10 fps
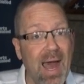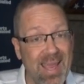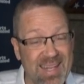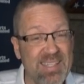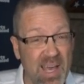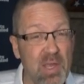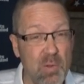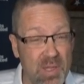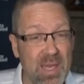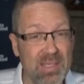I can tell
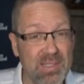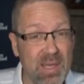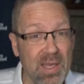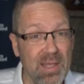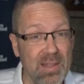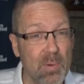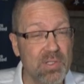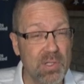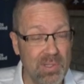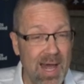you this, there
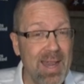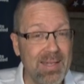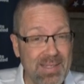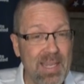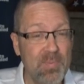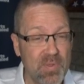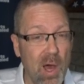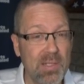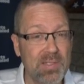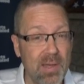was a lot of deep
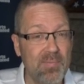thoughts